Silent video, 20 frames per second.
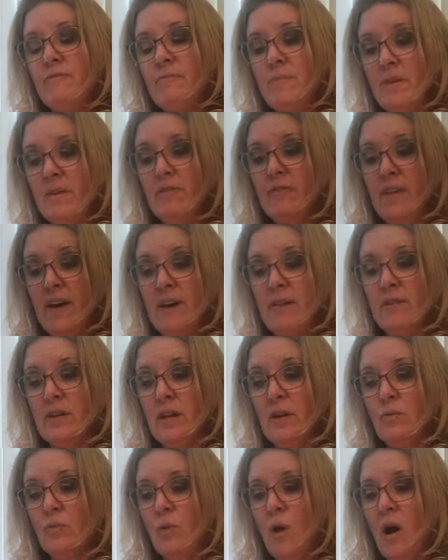been found
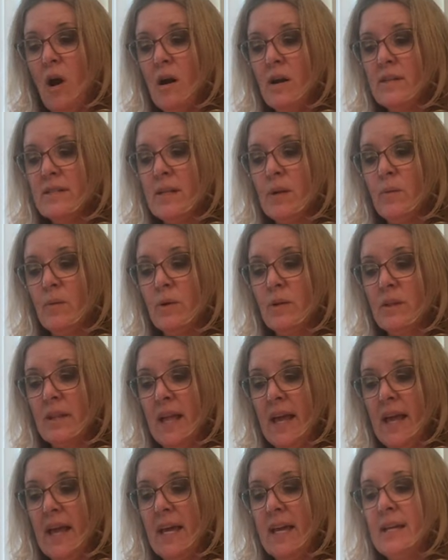in rocks that were
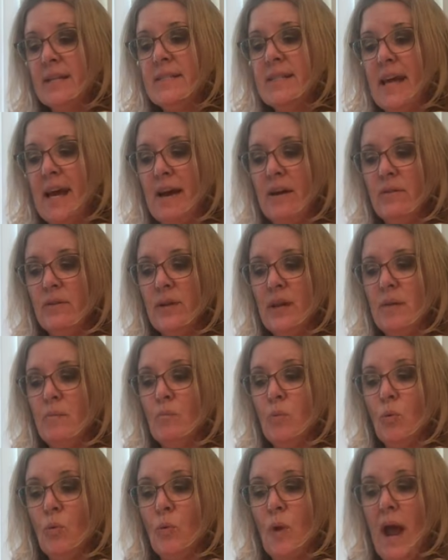laid down in
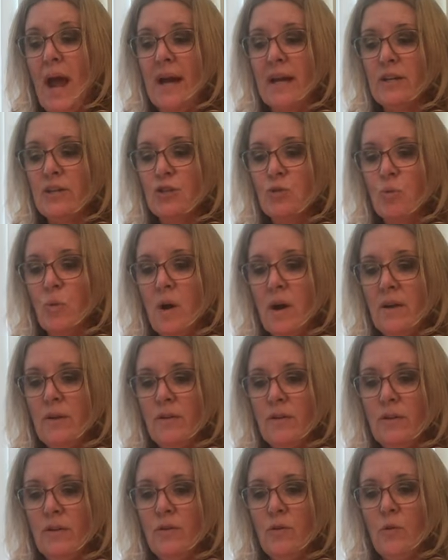brackish
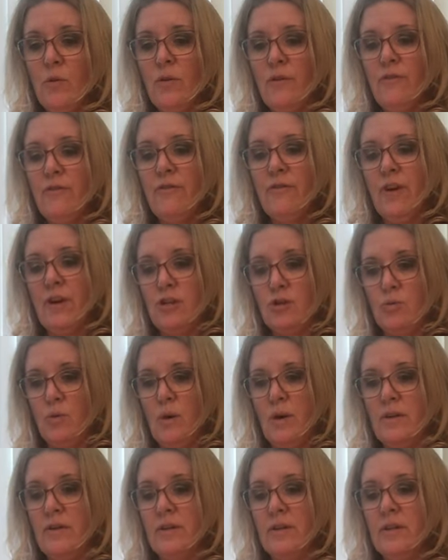water or fresh
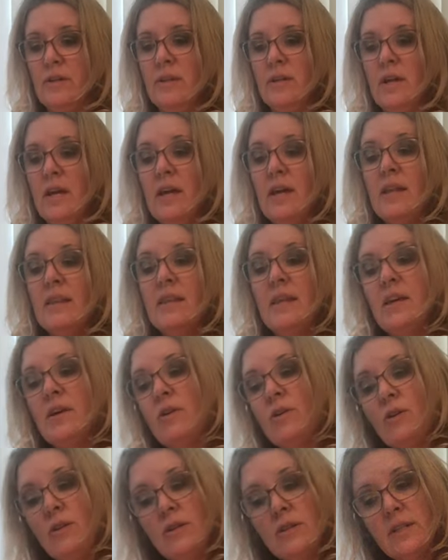water.
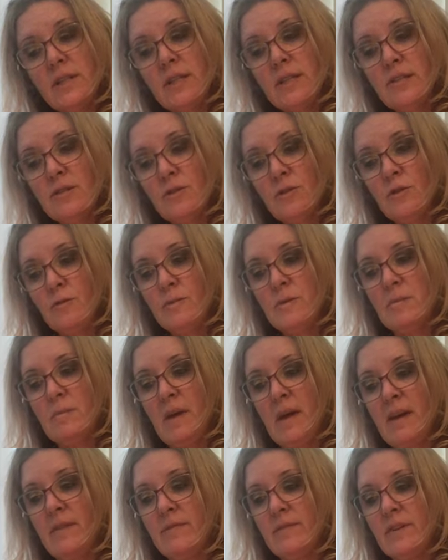The earliest groups
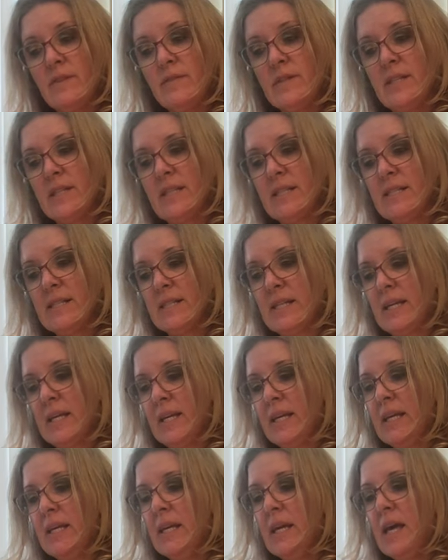may have lived in the
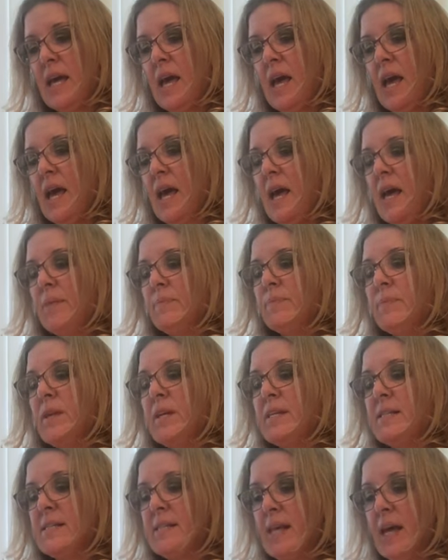sea.
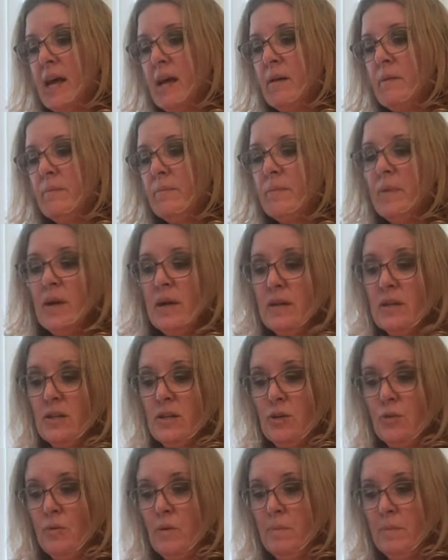Some
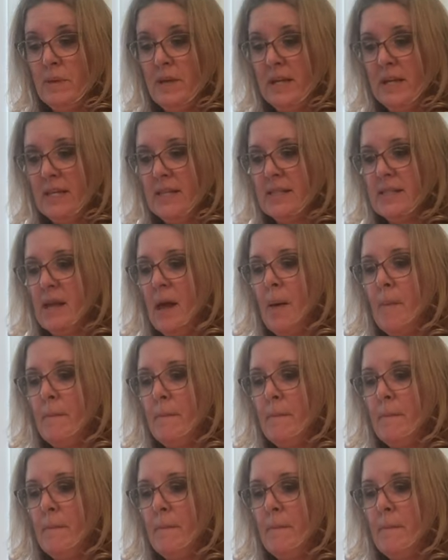Euripides,